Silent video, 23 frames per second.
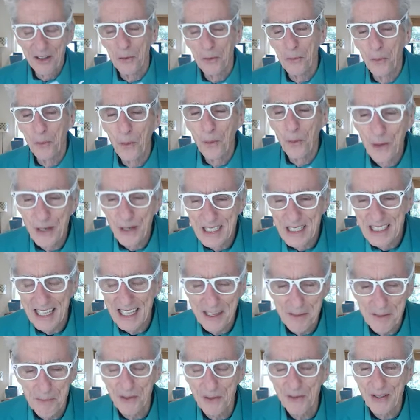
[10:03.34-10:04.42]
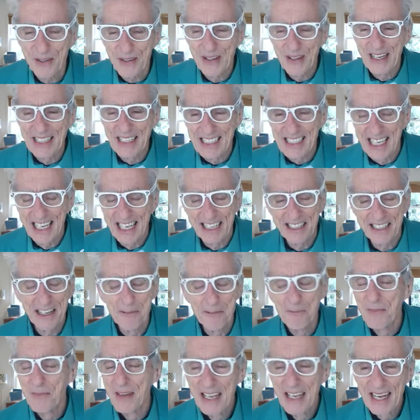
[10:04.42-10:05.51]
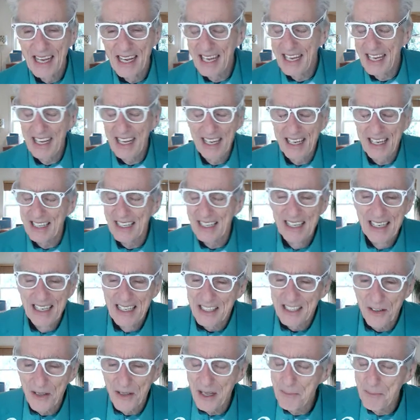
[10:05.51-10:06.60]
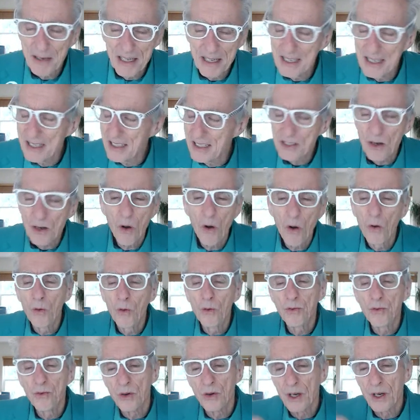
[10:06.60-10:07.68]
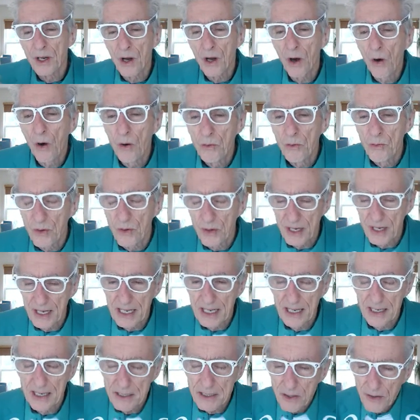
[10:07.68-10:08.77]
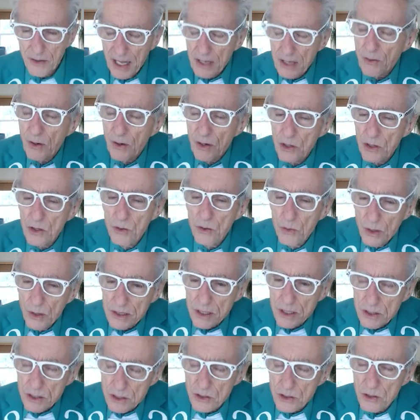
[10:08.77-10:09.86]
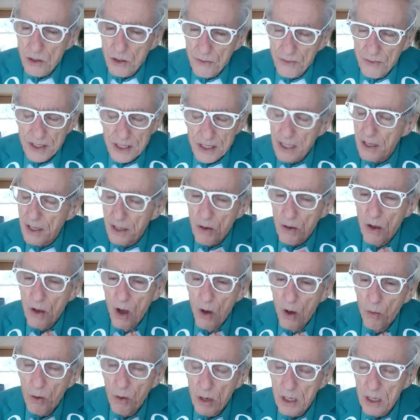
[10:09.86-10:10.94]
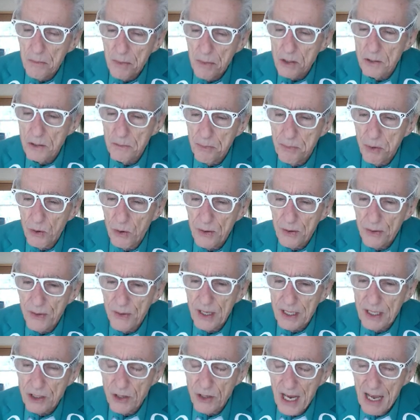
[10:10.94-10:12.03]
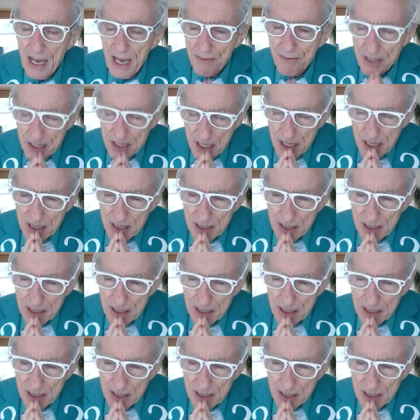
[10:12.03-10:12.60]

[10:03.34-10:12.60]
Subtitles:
awards that the bureaucrats get. You know? And so, but it's over and over again. So that's why you as a service, I think one of the most important things you have is